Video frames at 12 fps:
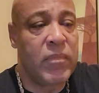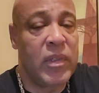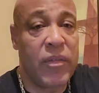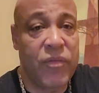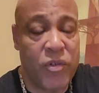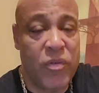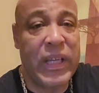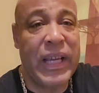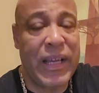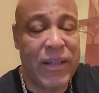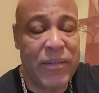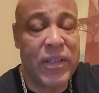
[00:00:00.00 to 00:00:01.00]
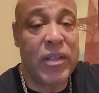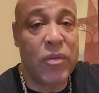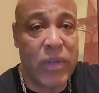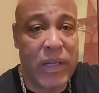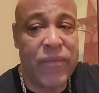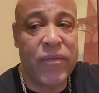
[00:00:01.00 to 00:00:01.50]
If you can, get
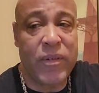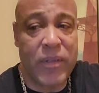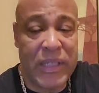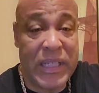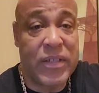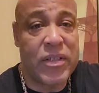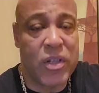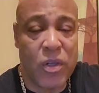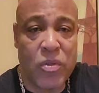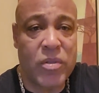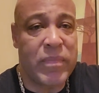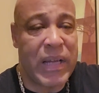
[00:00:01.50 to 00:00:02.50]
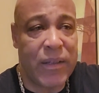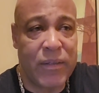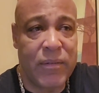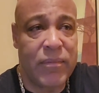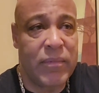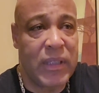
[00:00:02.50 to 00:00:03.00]
away from the East Coast, man.
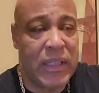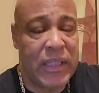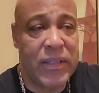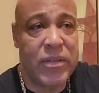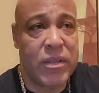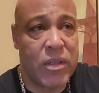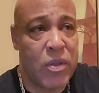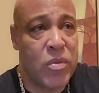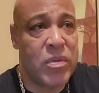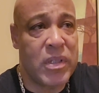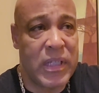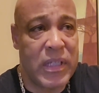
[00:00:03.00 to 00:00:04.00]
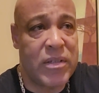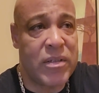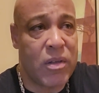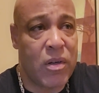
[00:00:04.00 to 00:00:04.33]
The East Coast is